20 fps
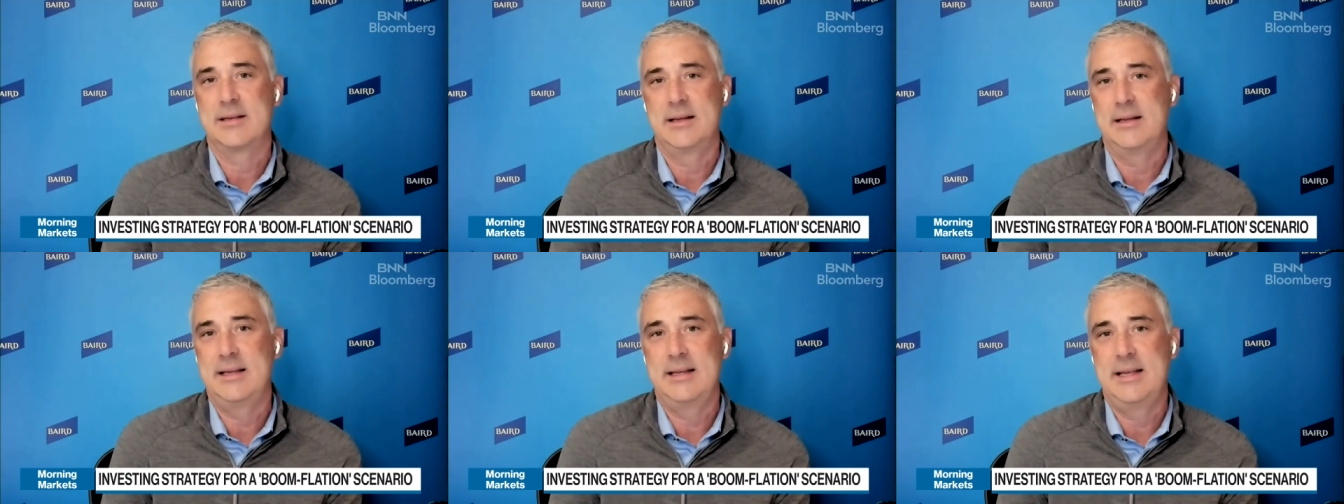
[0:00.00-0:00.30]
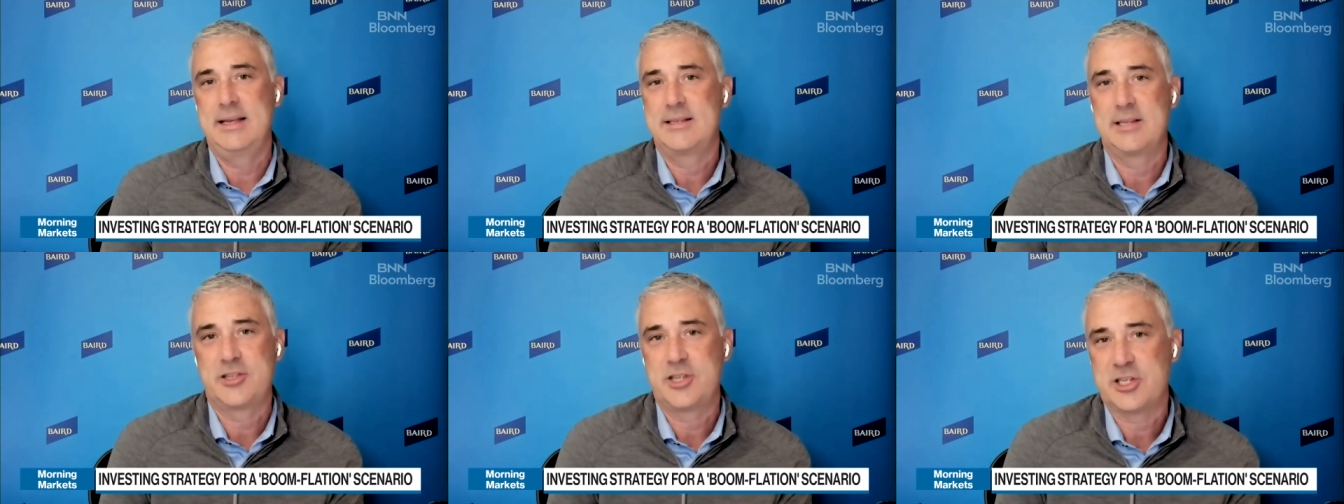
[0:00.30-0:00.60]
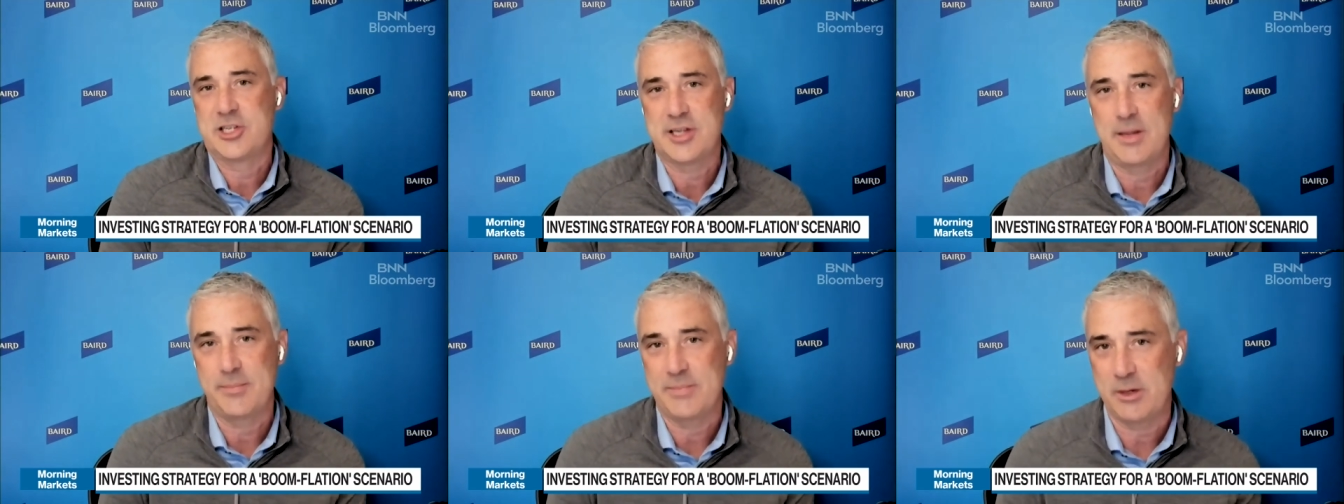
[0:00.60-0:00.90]
Is it
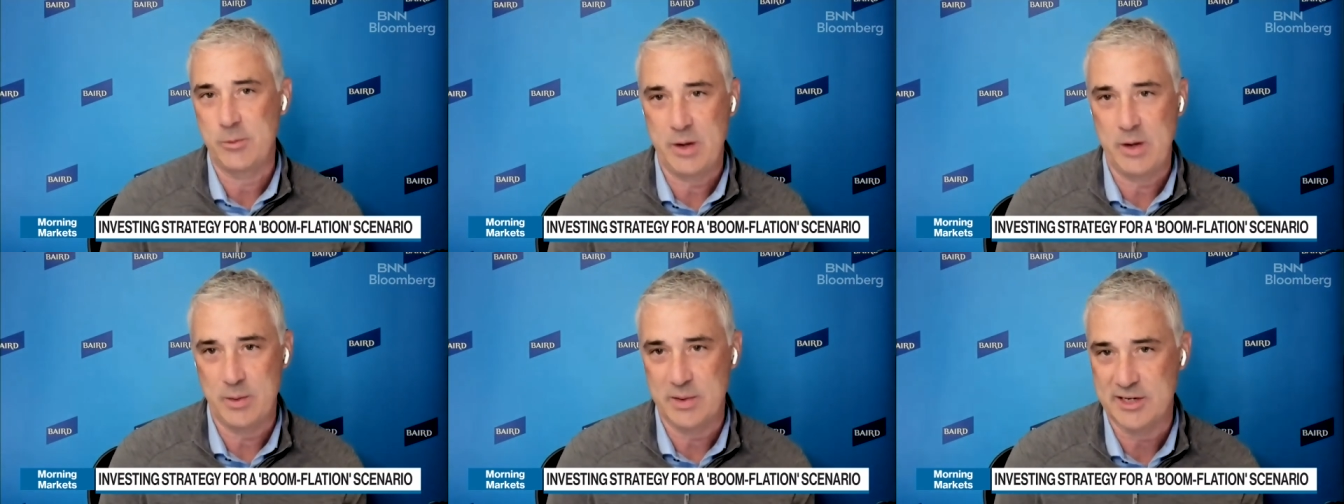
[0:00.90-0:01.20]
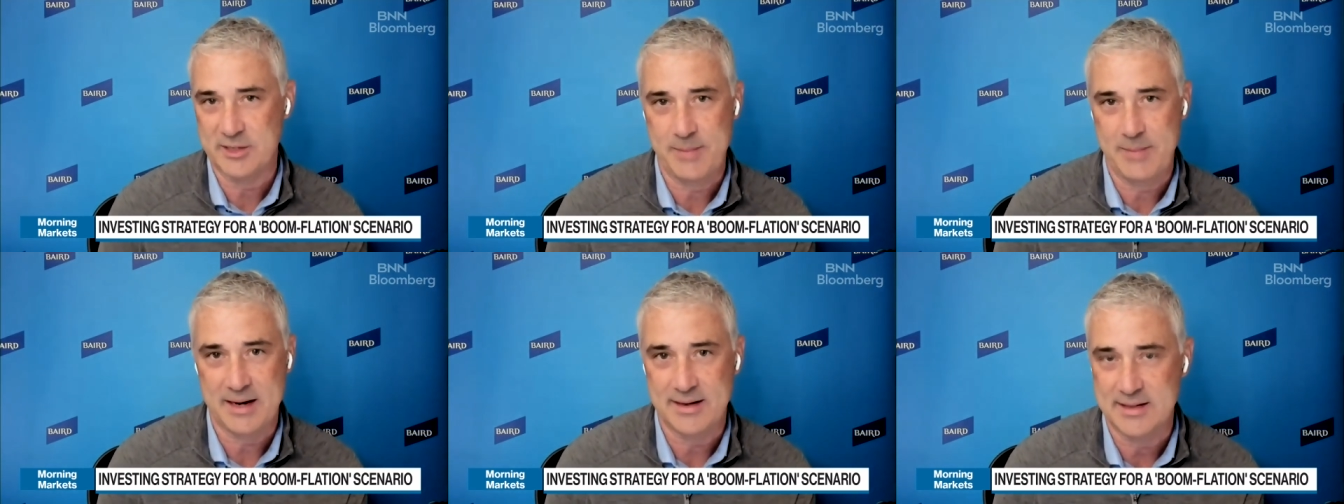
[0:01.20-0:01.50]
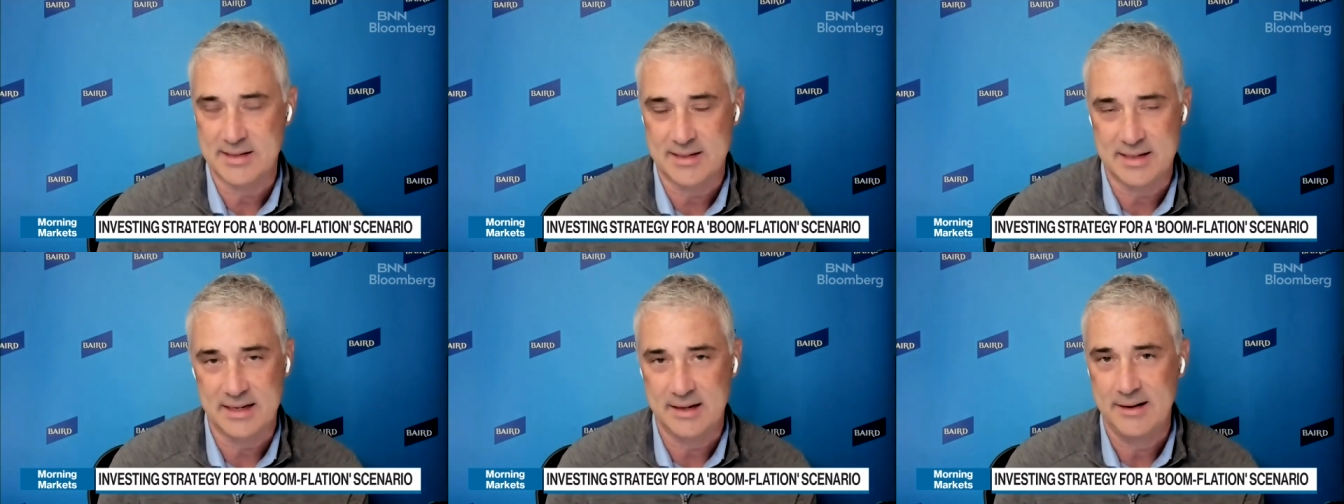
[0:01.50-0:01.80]
just something we would expect to
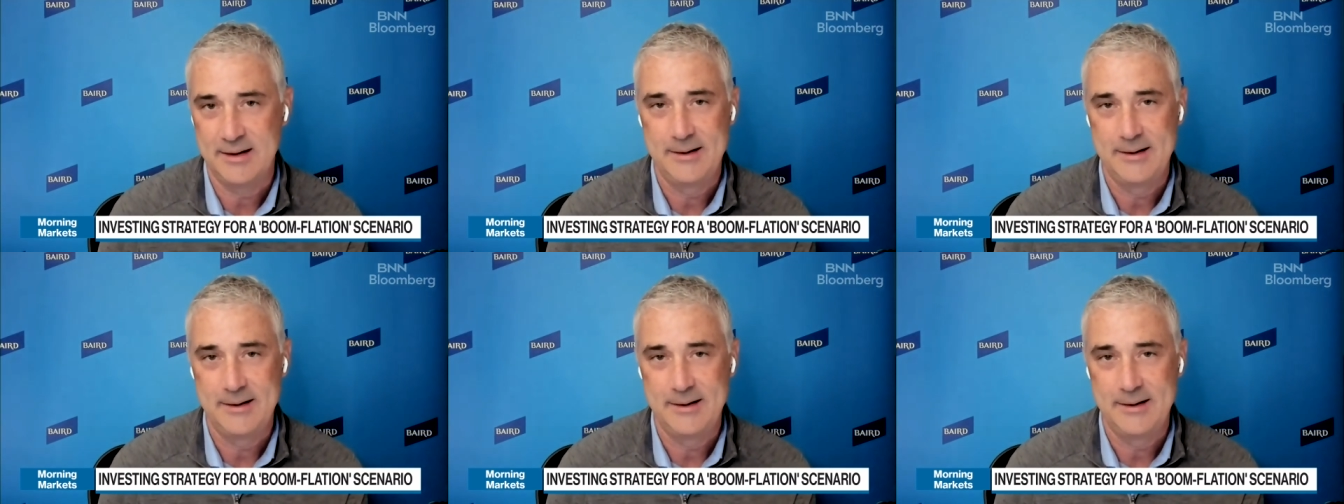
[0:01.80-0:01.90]
see?